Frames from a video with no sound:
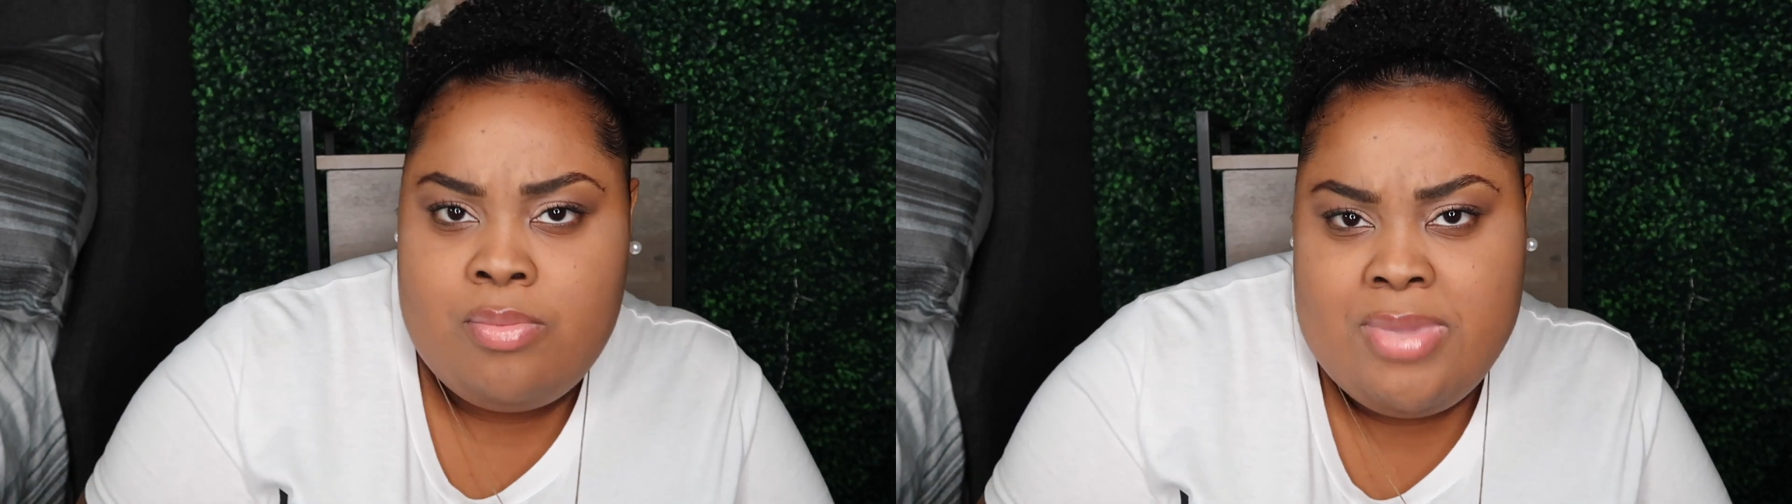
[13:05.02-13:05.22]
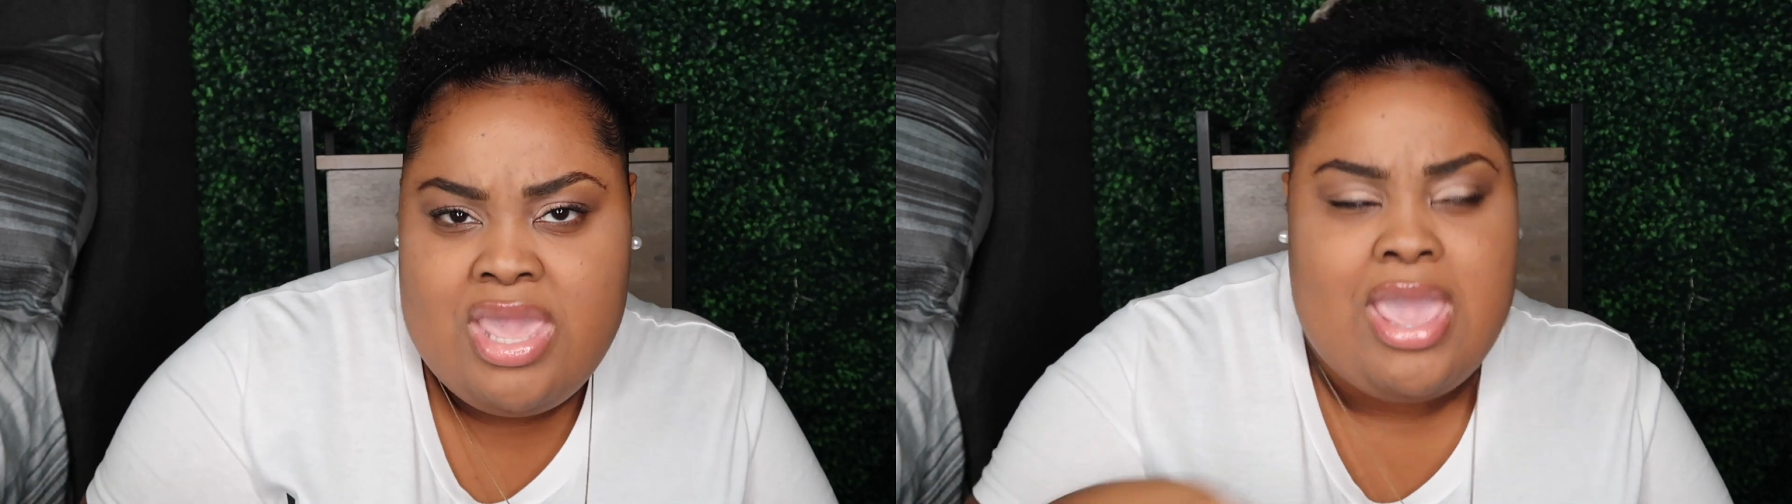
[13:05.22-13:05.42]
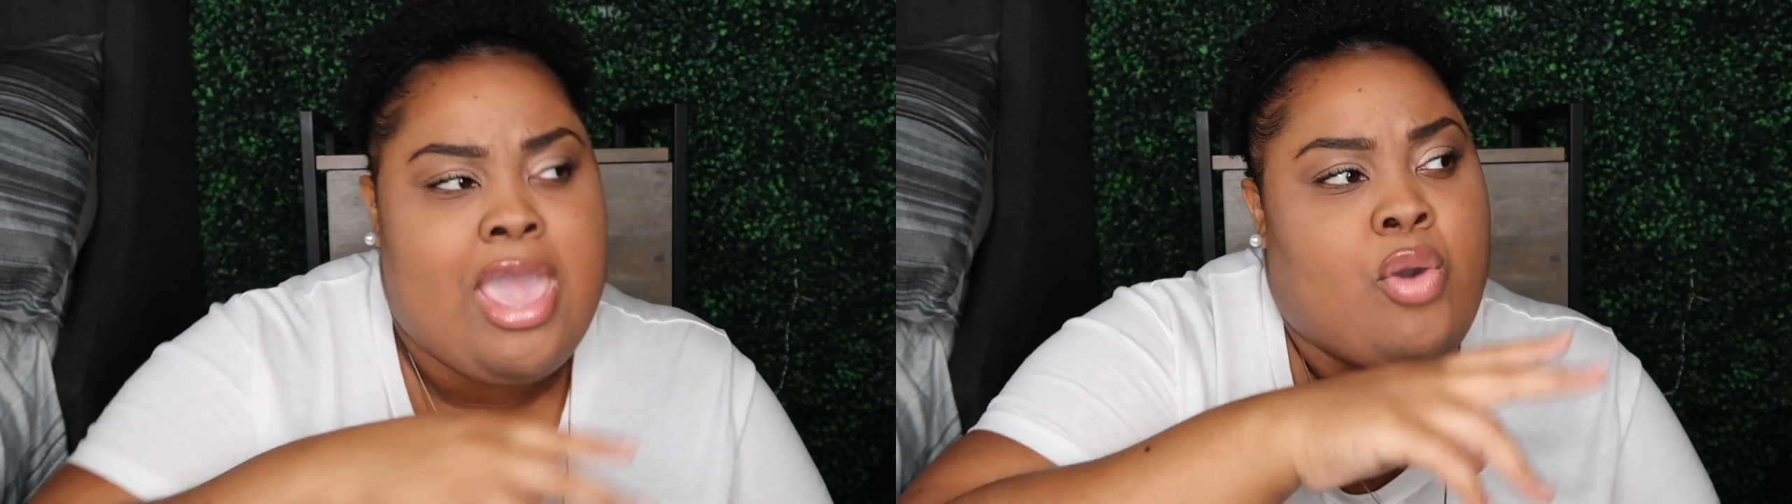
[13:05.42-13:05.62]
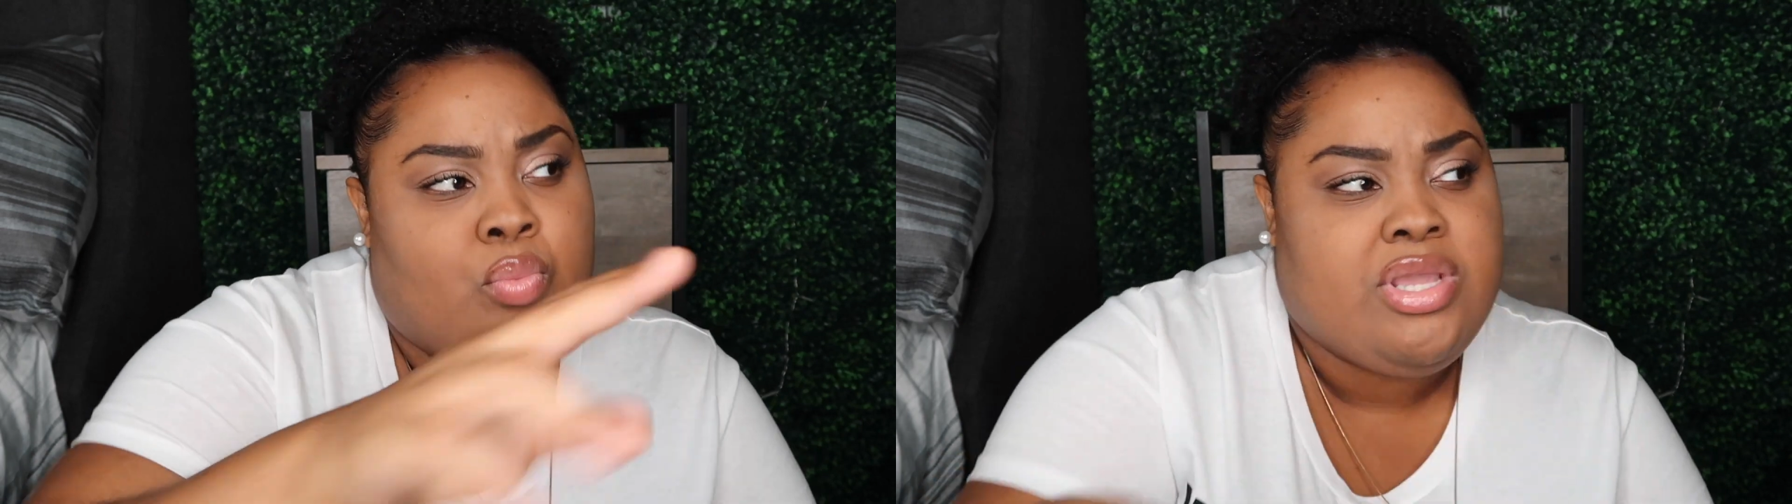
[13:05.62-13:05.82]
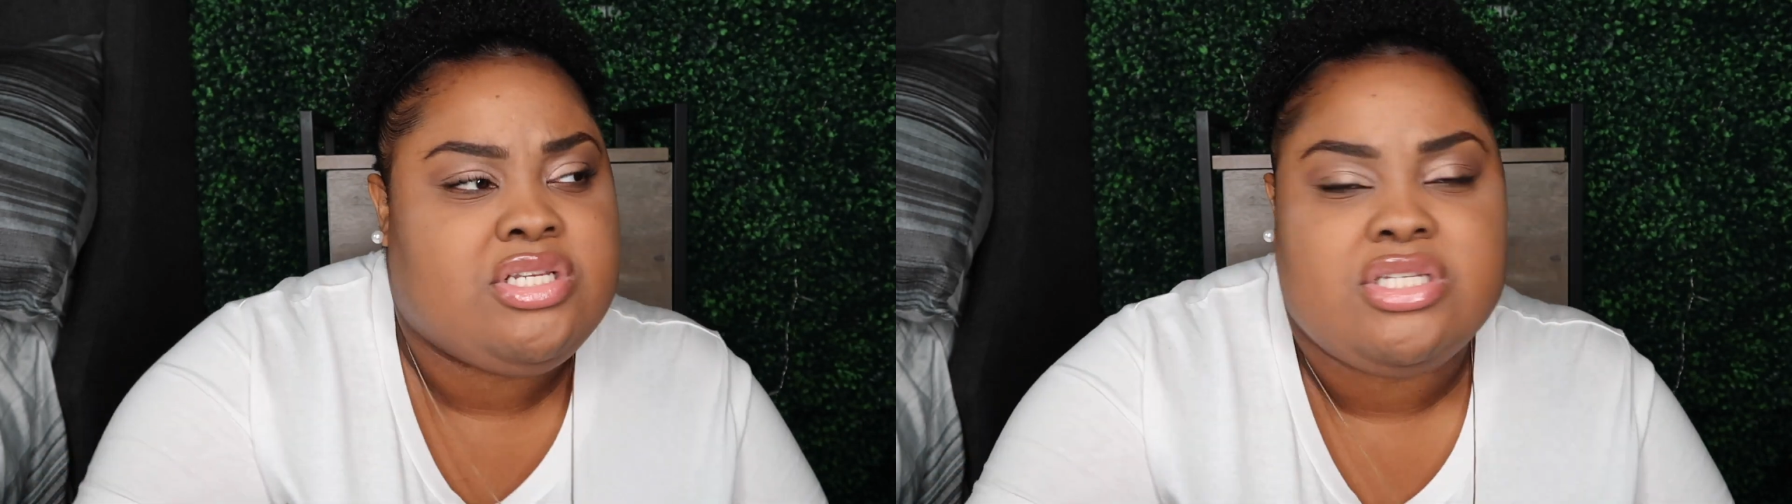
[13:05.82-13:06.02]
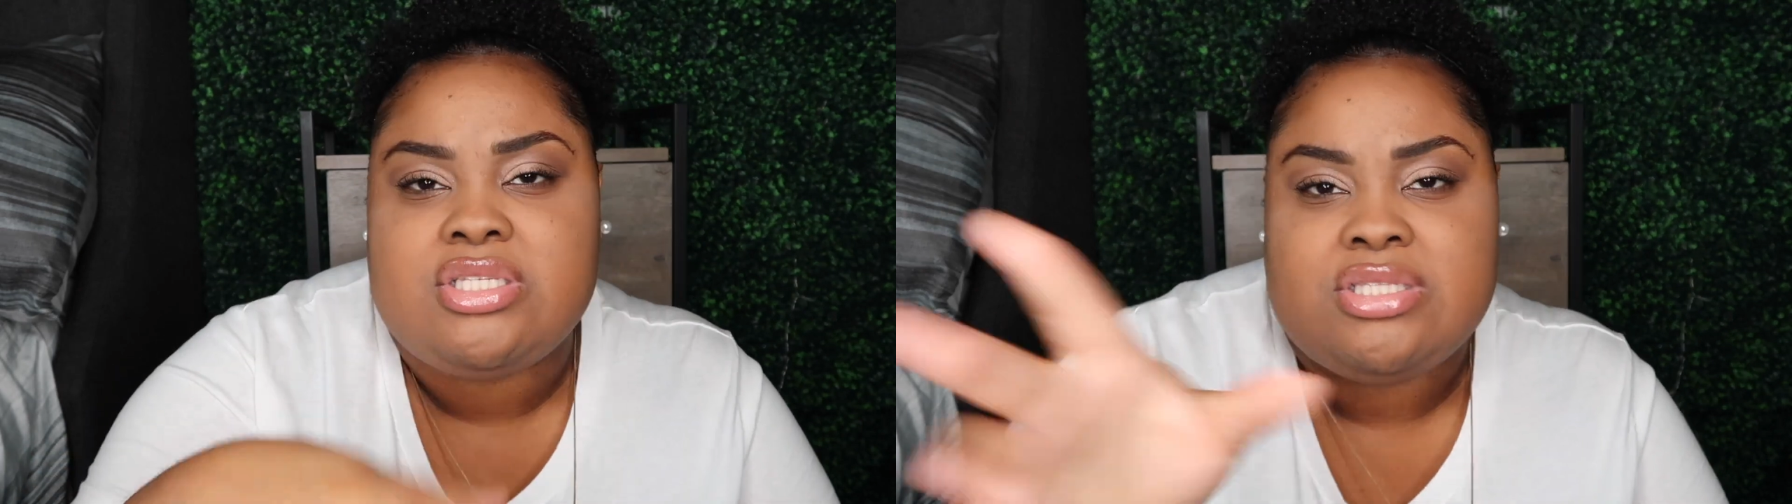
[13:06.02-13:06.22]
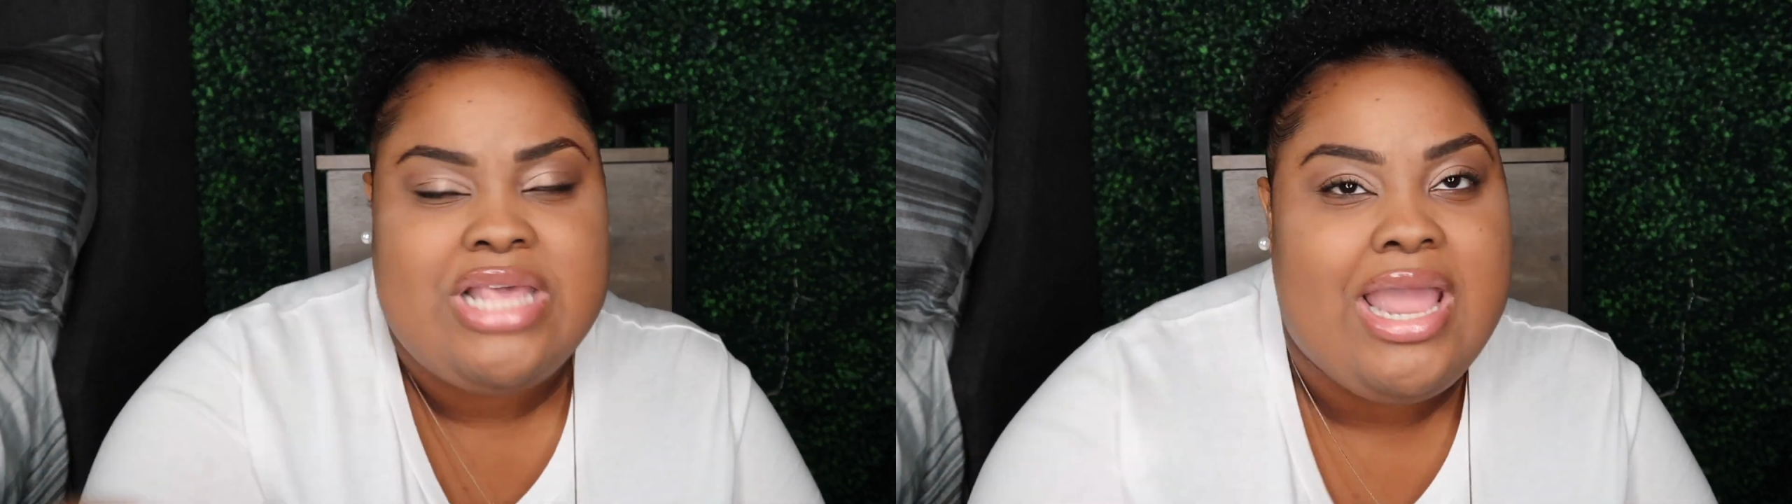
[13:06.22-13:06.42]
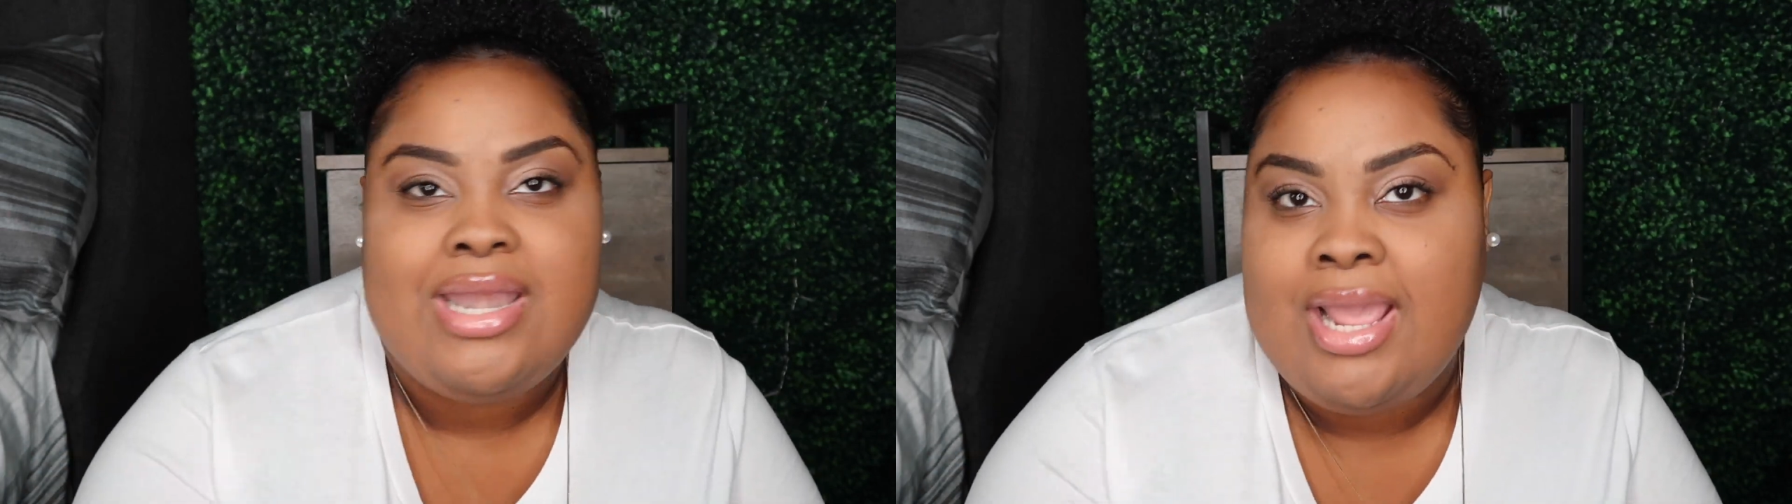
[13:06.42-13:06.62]
with me and we just
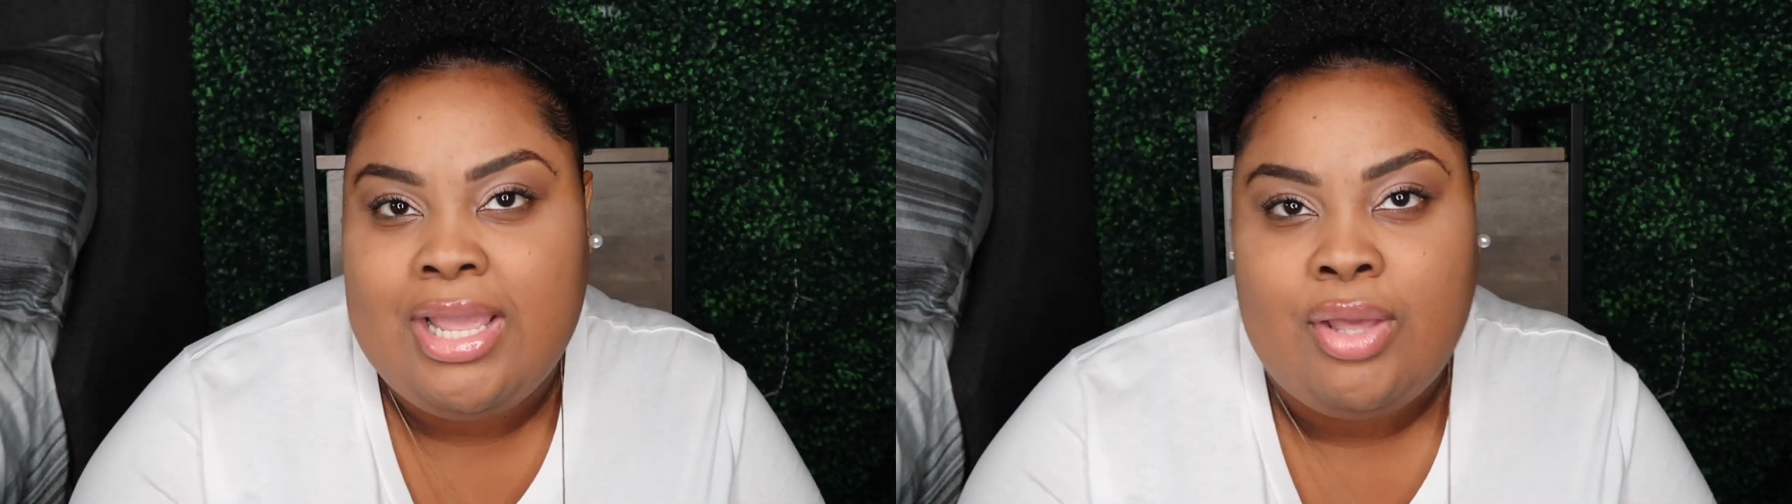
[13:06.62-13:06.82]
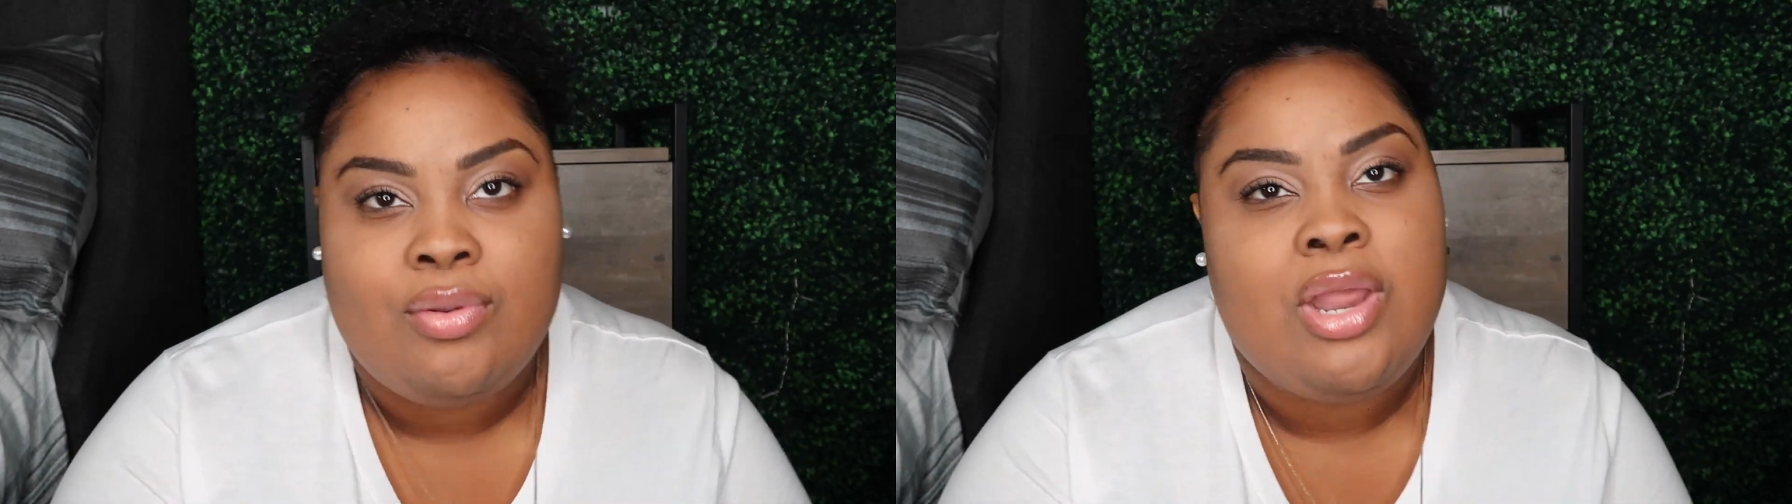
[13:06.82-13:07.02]
sat down